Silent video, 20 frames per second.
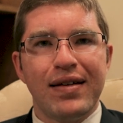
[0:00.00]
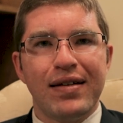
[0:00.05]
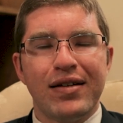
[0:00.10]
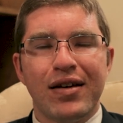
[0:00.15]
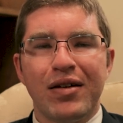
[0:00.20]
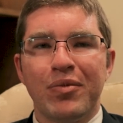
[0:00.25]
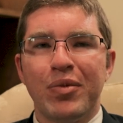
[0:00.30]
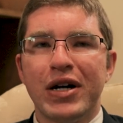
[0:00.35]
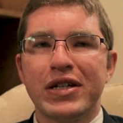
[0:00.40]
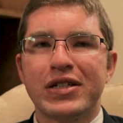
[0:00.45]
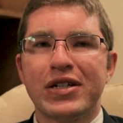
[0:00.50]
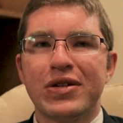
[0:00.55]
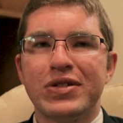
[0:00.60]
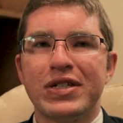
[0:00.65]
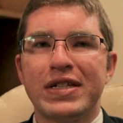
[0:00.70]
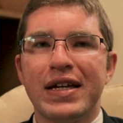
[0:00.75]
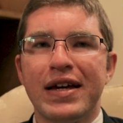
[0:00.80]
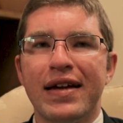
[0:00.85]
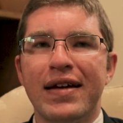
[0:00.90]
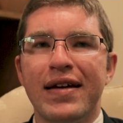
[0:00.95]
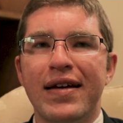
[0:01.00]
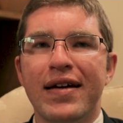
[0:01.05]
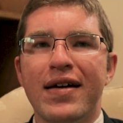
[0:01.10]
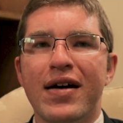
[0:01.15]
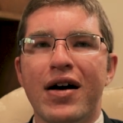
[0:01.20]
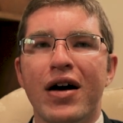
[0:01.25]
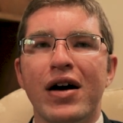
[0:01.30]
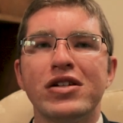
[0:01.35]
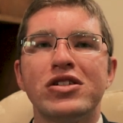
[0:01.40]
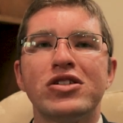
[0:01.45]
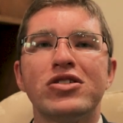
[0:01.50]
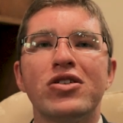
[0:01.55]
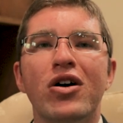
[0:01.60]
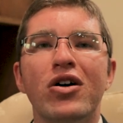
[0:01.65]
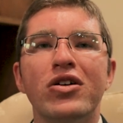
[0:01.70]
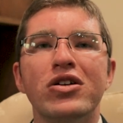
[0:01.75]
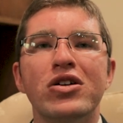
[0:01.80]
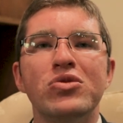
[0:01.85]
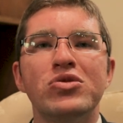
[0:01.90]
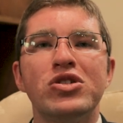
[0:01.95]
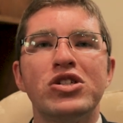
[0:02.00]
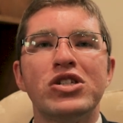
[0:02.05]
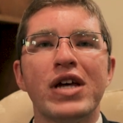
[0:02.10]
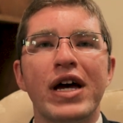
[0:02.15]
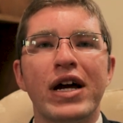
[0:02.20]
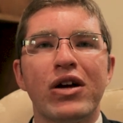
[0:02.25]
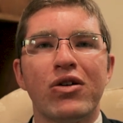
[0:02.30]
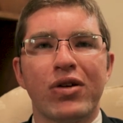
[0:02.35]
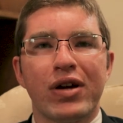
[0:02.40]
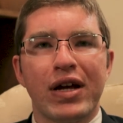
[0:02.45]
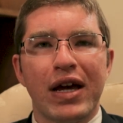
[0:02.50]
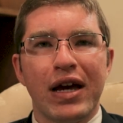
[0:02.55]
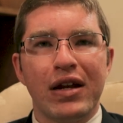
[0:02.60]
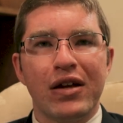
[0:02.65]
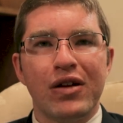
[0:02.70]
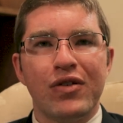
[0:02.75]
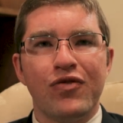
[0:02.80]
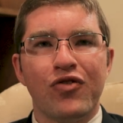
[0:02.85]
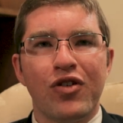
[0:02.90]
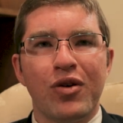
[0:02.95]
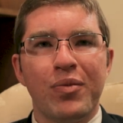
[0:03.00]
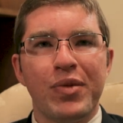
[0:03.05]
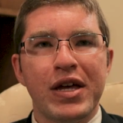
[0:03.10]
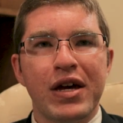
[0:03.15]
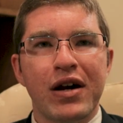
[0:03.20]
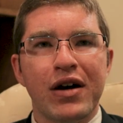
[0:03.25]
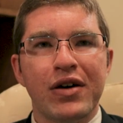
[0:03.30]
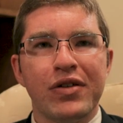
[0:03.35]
Don Bosco said, "I saw you segregated from the